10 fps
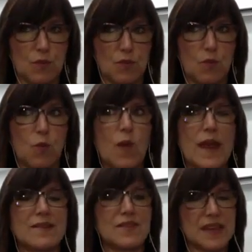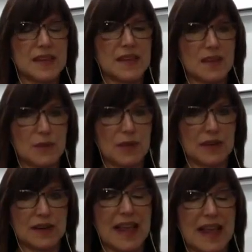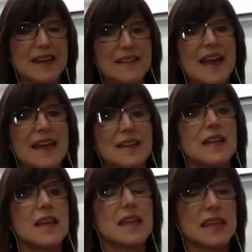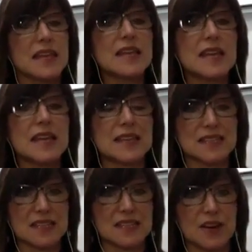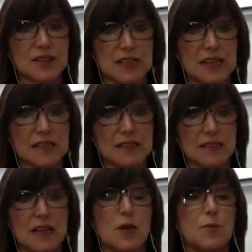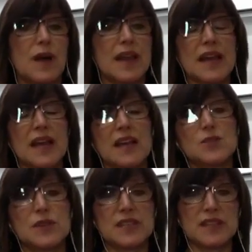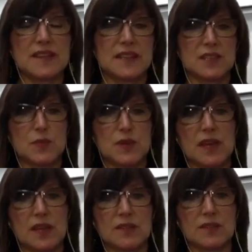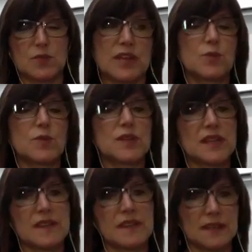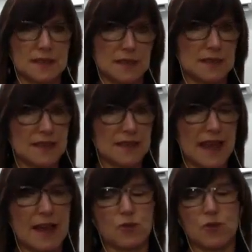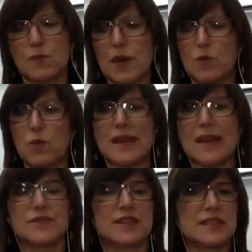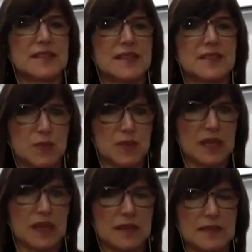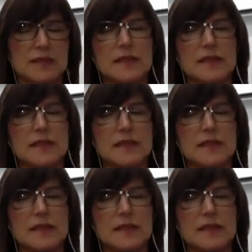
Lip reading: way of thinking about it. And that thinking scares us. My husband did this because what he really thinks is that, or my wife does this because